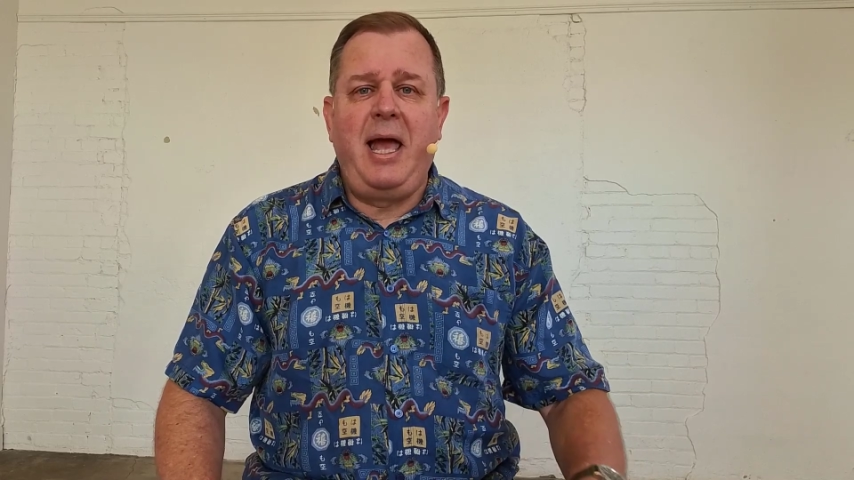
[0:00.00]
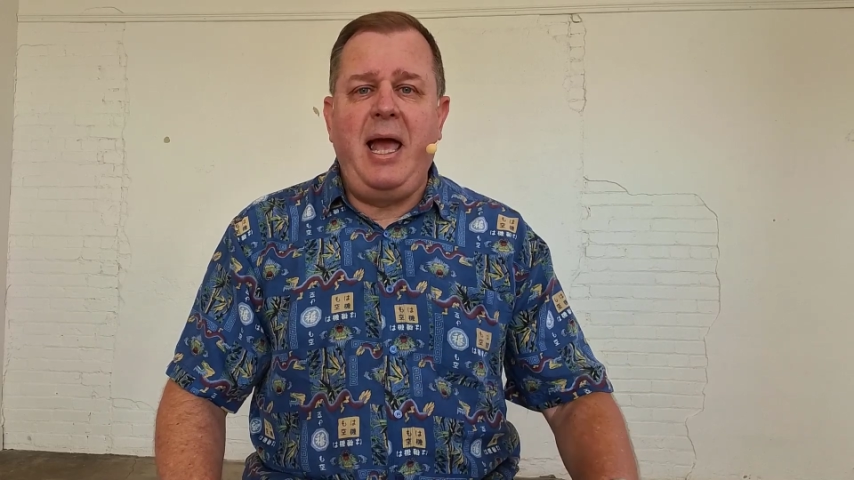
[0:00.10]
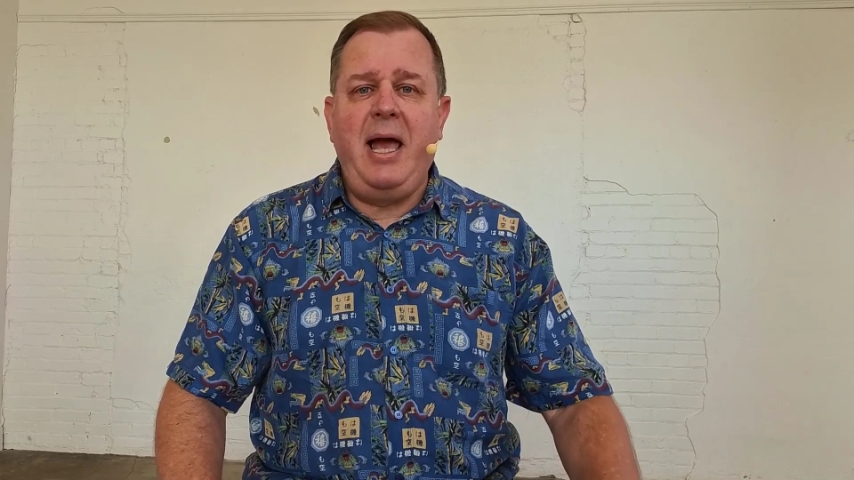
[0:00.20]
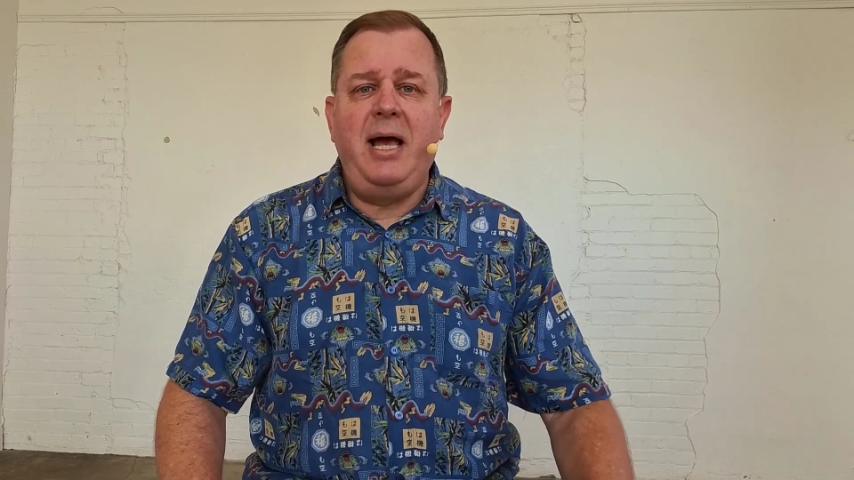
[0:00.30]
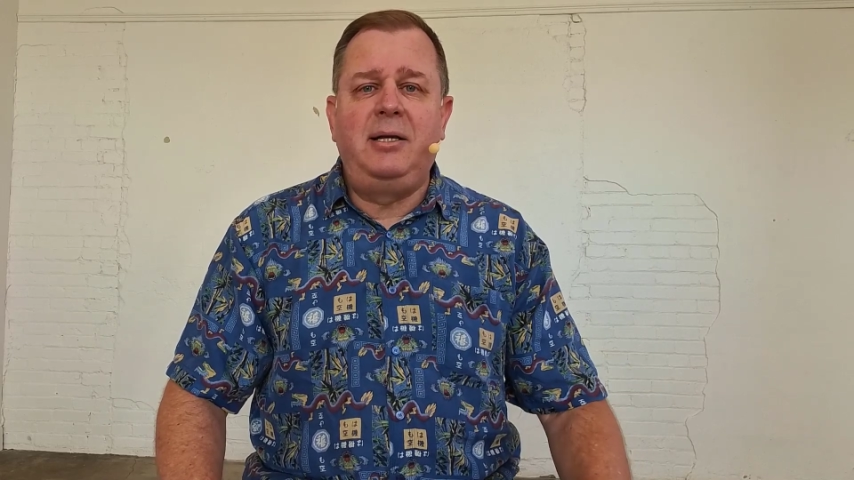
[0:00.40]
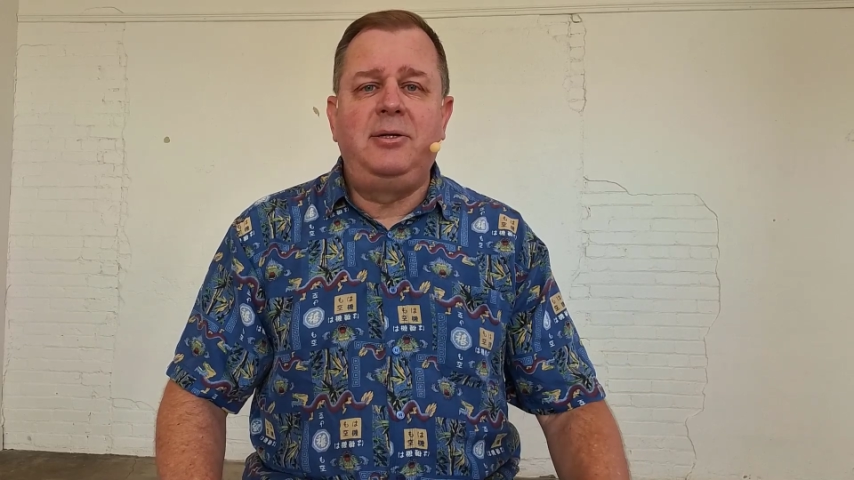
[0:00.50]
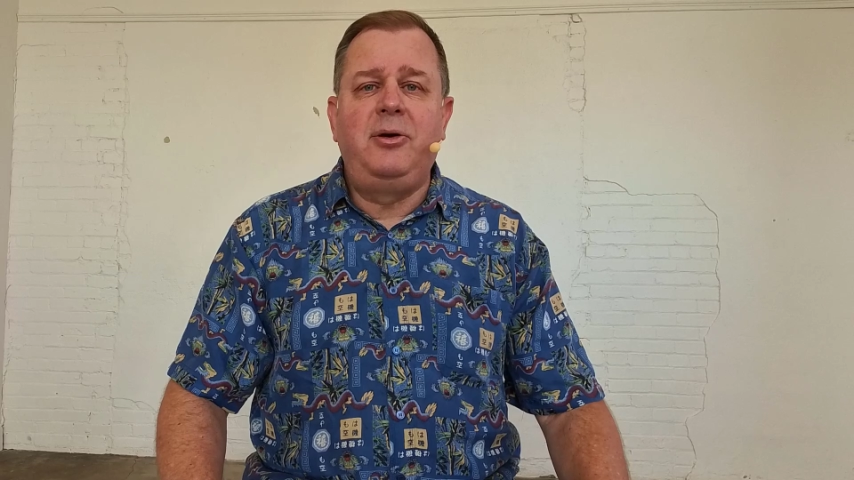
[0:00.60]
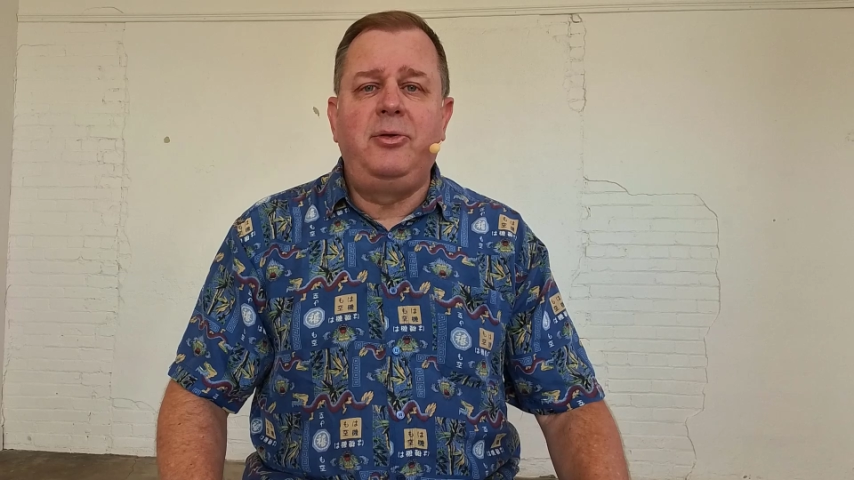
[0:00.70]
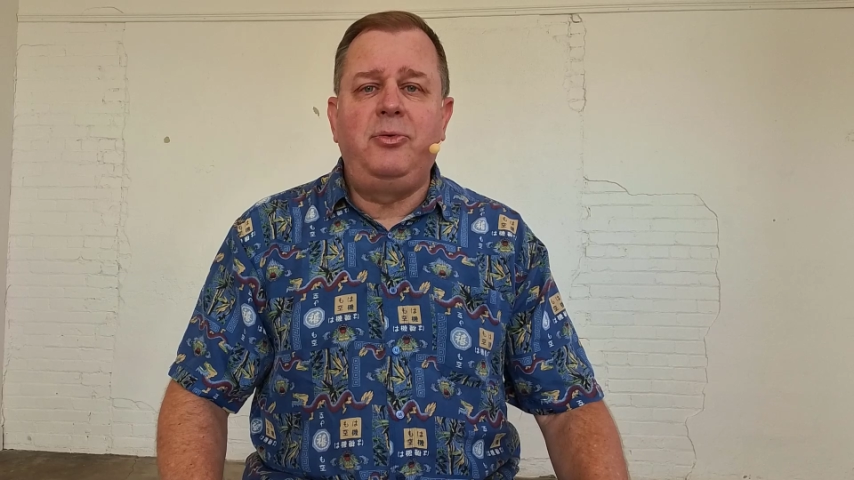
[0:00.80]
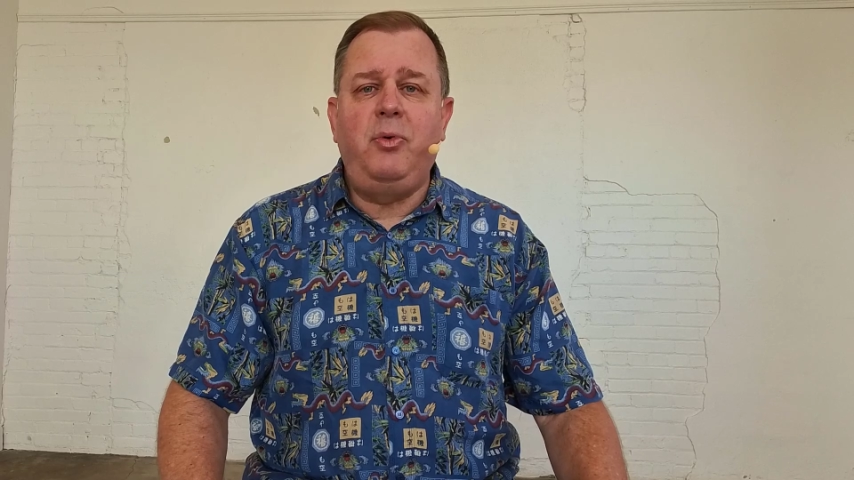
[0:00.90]

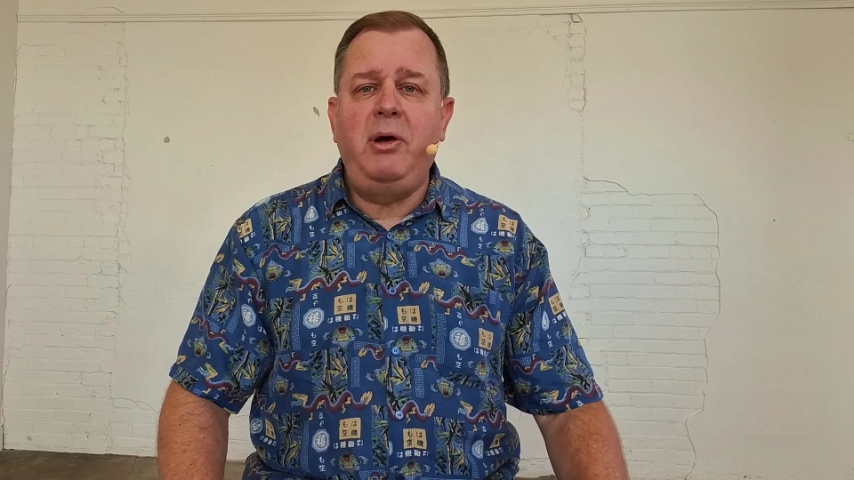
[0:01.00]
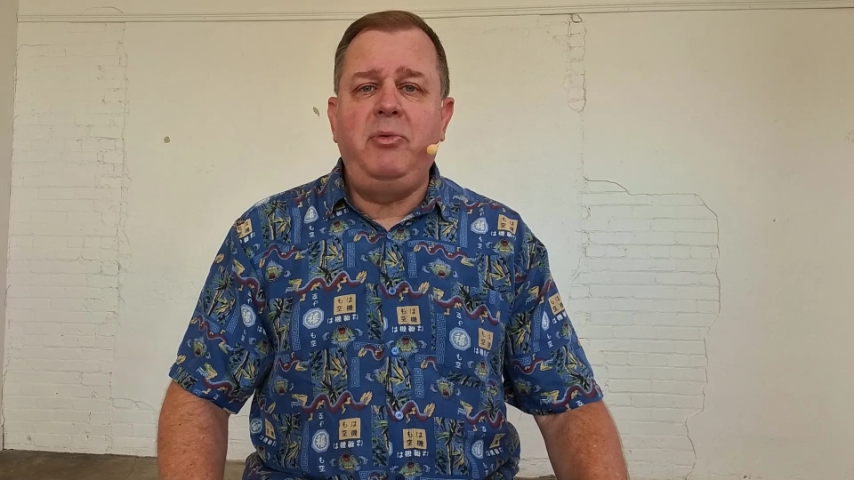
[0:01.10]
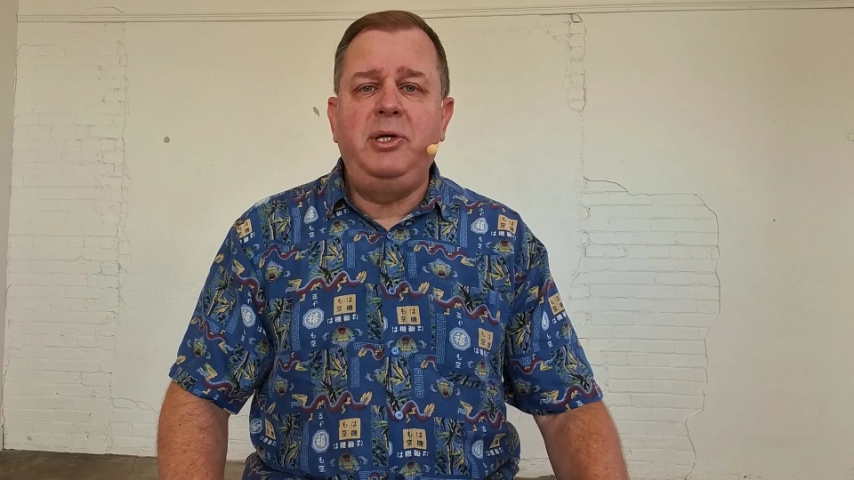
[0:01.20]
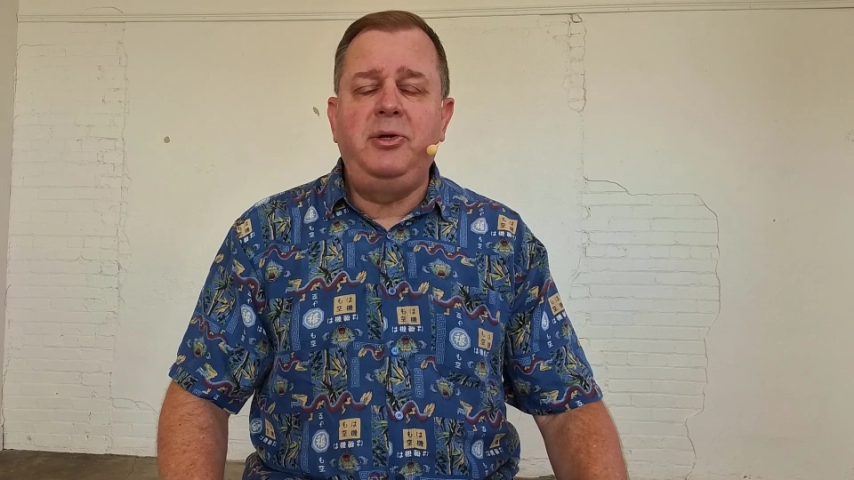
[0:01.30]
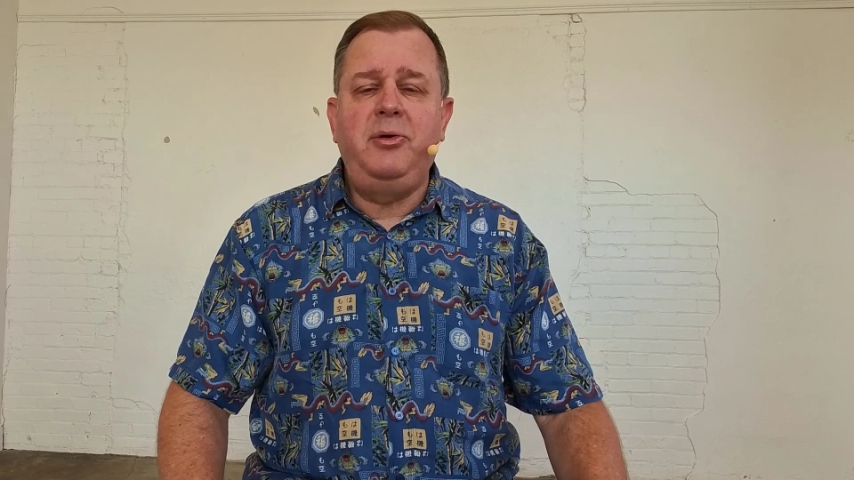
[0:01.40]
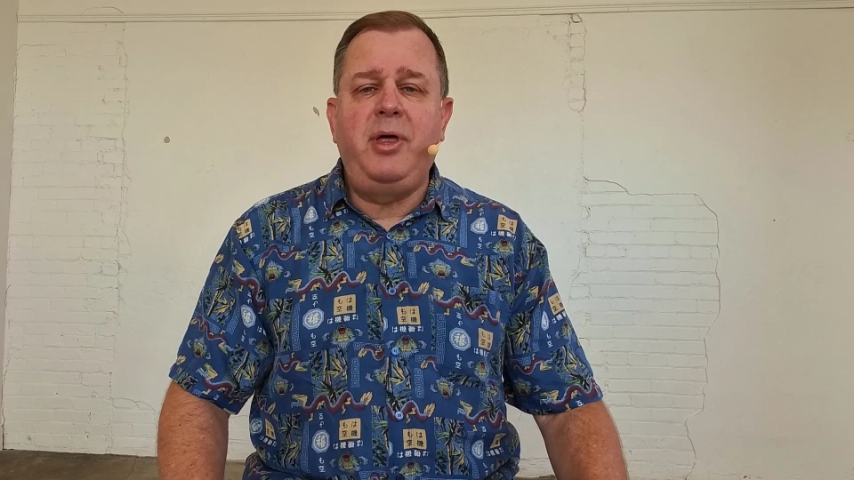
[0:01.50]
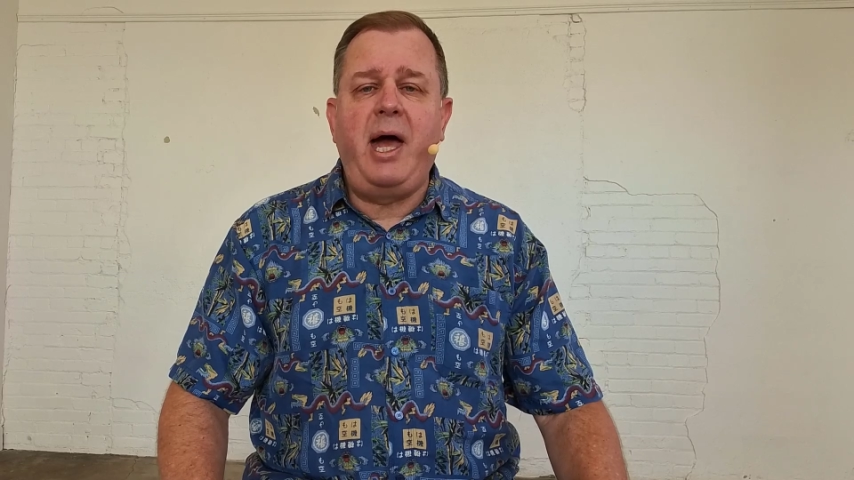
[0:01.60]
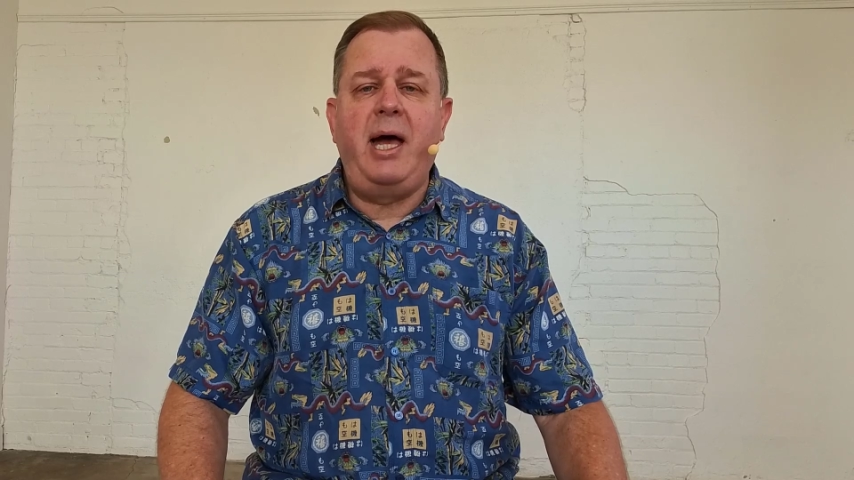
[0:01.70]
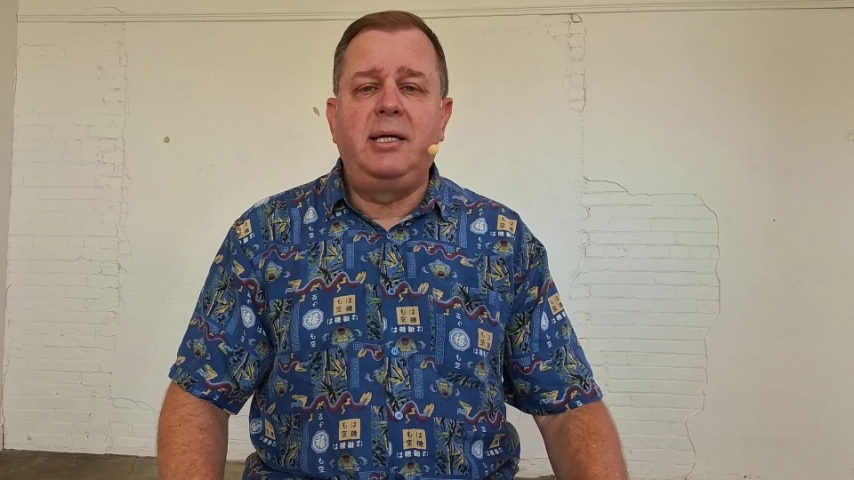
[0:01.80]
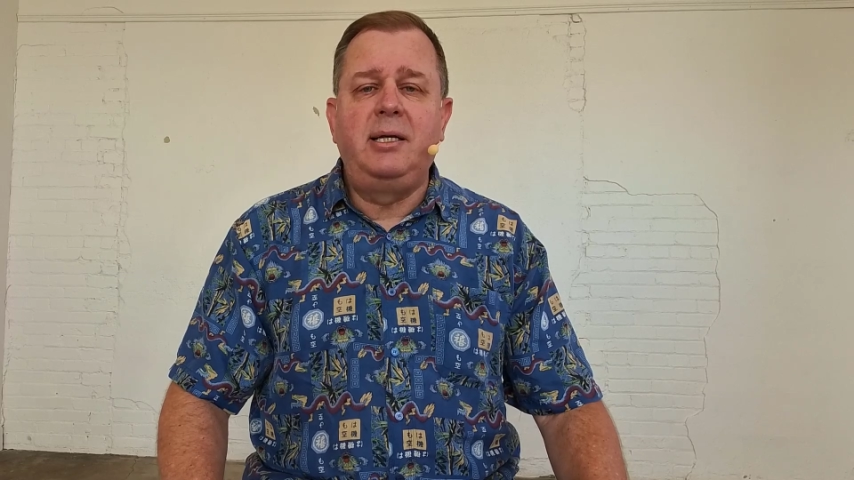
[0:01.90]
And the way we do
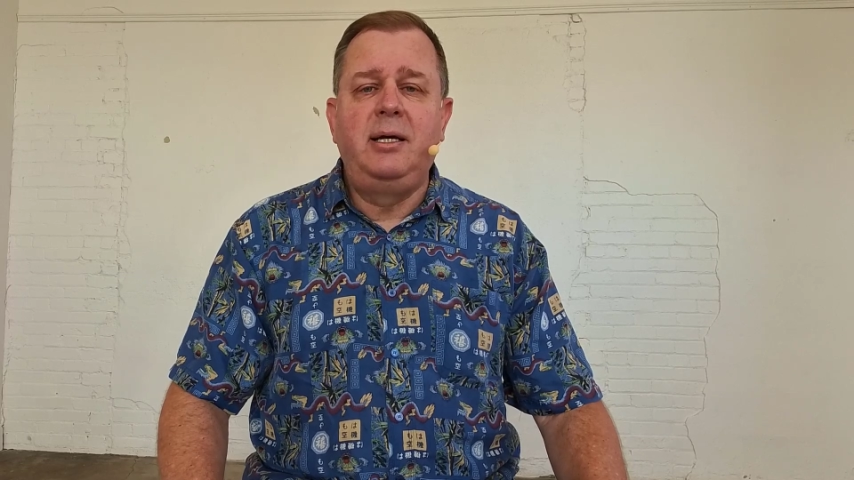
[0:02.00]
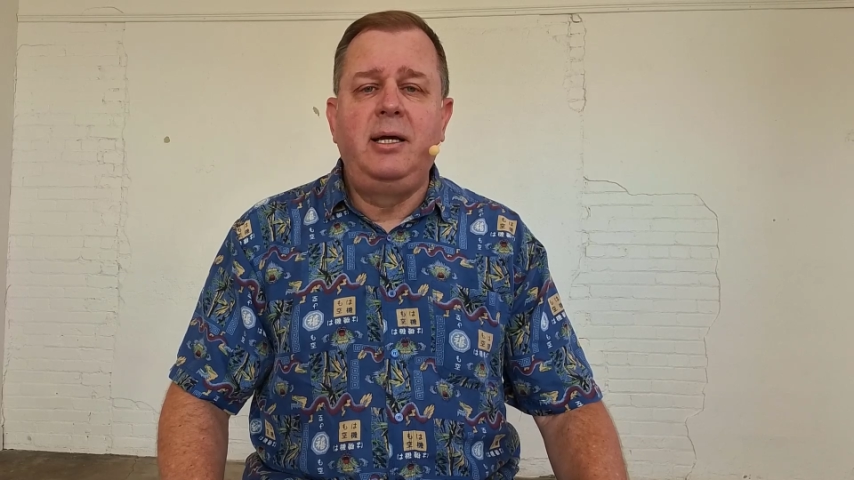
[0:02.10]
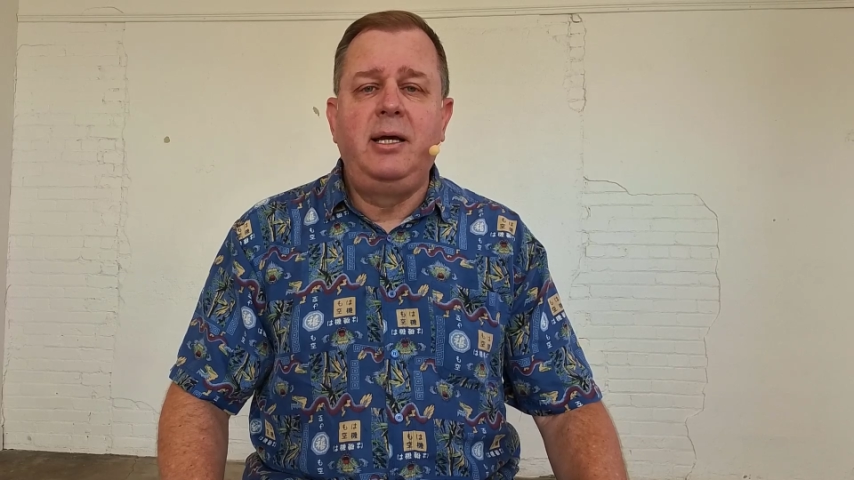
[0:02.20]
that